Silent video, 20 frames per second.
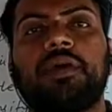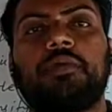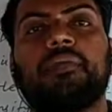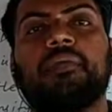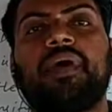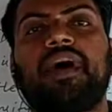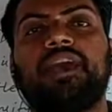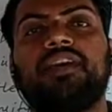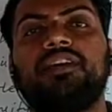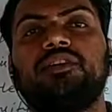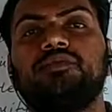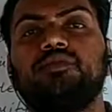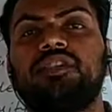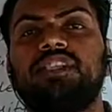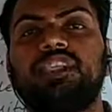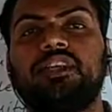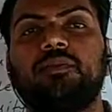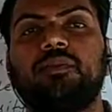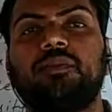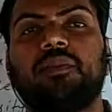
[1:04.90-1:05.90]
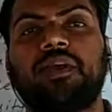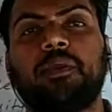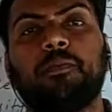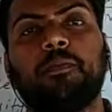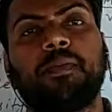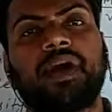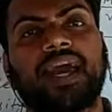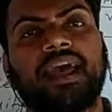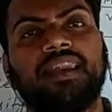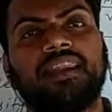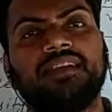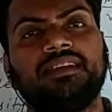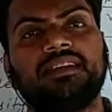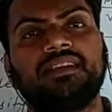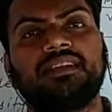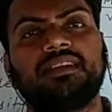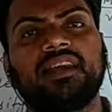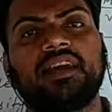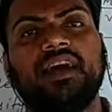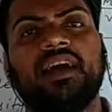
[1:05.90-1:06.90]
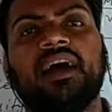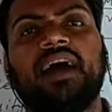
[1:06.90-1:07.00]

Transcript: by using beam balance,